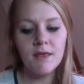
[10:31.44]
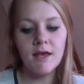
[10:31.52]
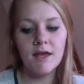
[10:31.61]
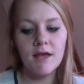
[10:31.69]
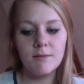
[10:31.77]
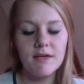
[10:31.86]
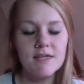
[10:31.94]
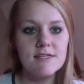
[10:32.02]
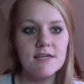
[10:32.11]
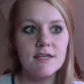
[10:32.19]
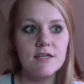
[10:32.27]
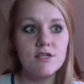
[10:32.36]
And the biggest
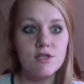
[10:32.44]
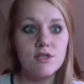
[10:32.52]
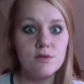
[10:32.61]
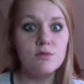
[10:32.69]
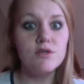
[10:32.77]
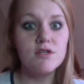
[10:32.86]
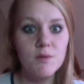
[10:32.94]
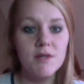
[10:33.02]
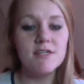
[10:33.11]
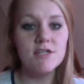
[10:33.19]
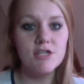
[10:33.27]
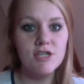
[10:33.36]
thing is you just want
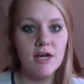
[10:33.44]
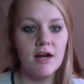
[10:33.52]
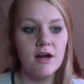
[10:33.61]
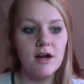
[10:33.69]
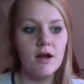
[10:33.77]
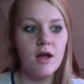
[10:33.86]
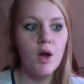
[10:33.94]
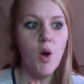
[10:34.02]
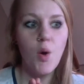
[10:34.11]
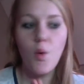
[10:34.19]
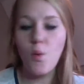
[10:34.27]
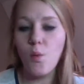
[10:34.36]
to share
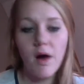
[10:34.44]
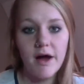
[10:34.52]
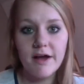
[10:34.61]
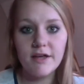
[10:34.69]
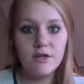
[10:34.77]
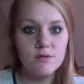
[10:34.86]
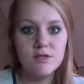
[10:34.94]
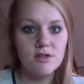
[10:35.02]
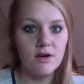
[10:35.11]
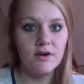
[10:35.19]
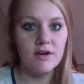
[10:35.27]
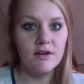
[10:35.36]
why you
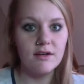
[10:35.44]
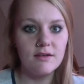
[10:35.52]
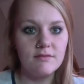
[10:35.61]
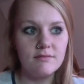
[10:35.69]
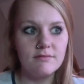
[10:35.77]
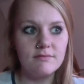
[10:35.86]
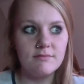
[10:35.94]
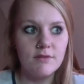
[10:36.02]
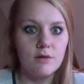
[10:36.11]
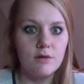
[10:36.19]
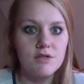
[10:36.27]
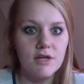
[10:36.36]
started
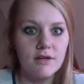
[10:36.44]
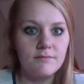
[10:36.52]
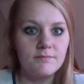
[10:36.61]
coaching.